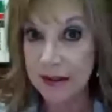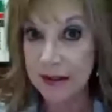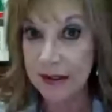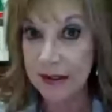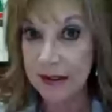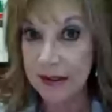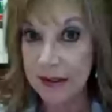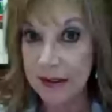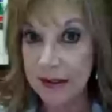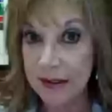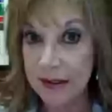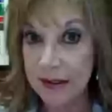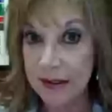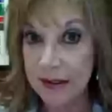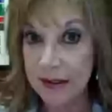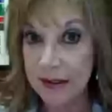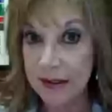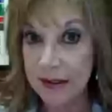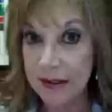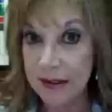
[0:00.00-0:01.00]
You can't be
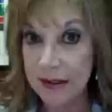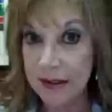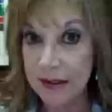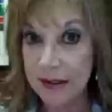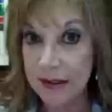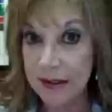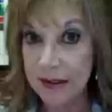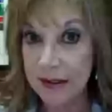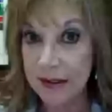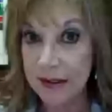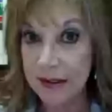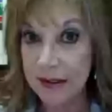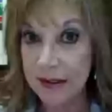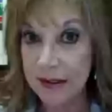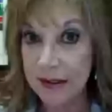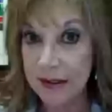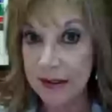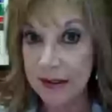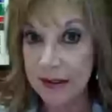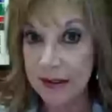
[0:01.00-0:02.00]
pondering about things
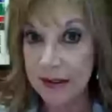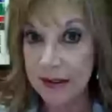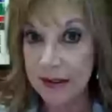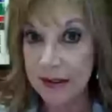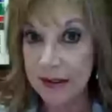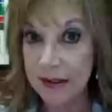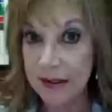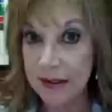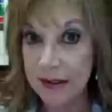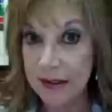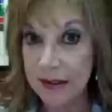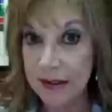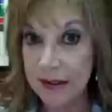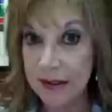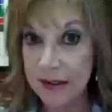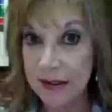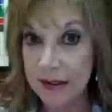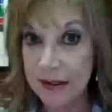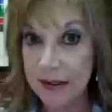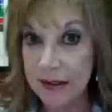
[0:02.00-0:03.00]
and wondering, hmm, how do I
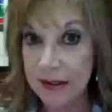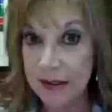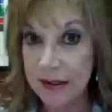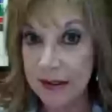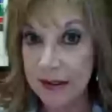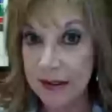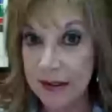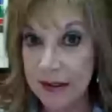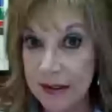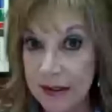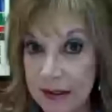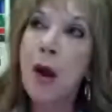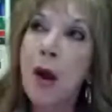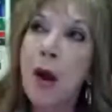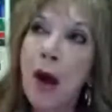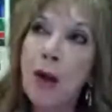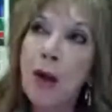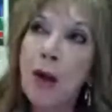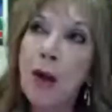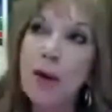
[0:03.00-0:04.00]
solve this problem?
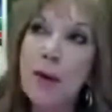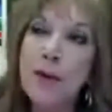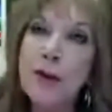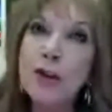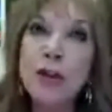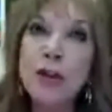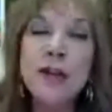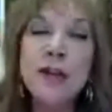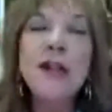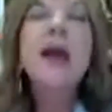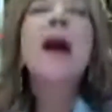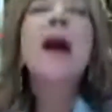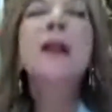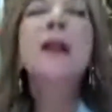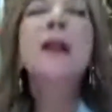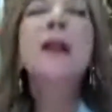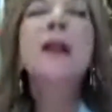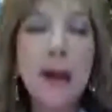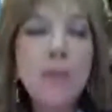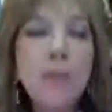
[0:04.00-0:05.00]
How do I picture this? You
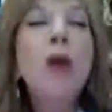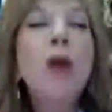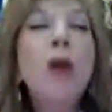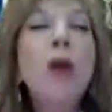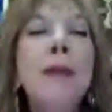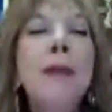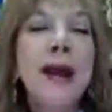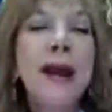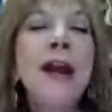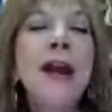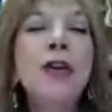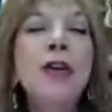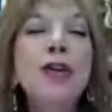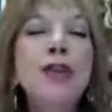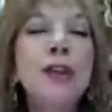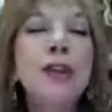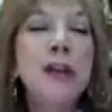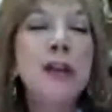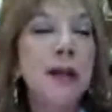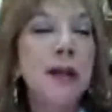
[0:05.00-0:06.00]
know, emote my
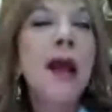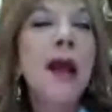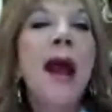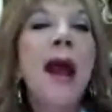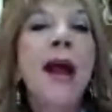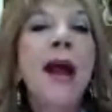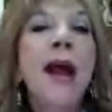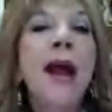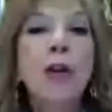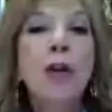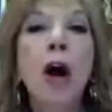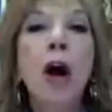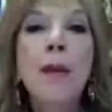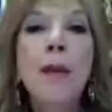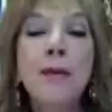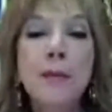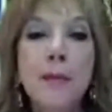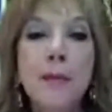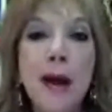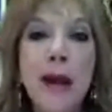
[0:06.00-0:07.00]
energy and, and all
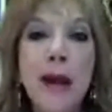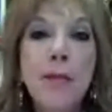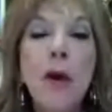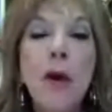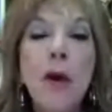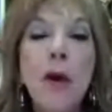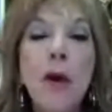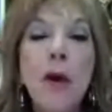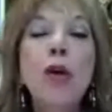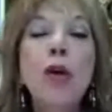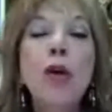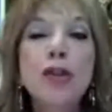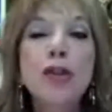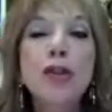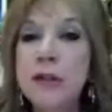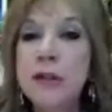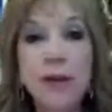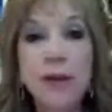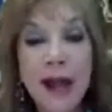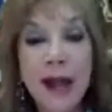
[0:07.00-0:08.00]
my, my emotions. You
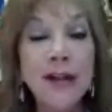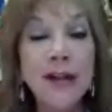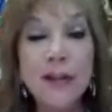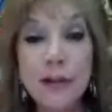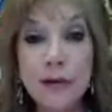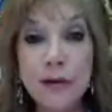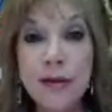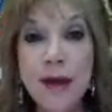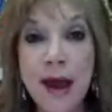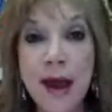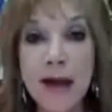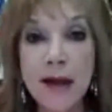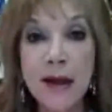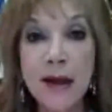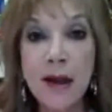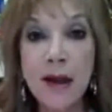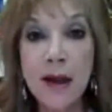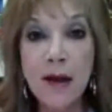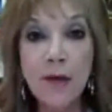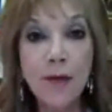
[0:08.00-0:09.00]
can't do that
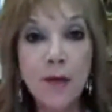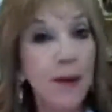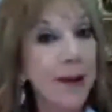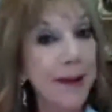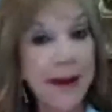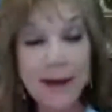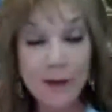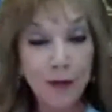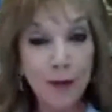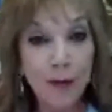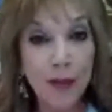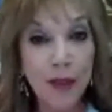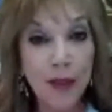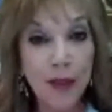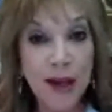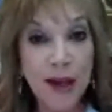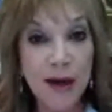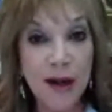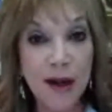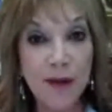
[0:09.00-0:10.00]
from, from
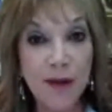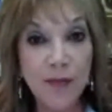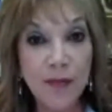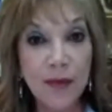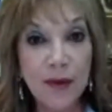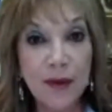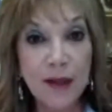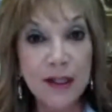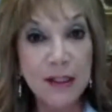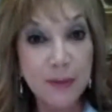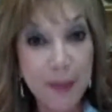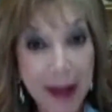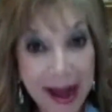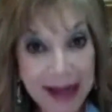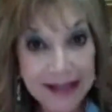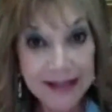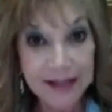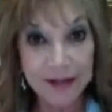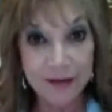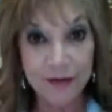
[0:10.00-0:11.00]
theta. It's
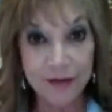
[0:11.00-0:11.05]
passive.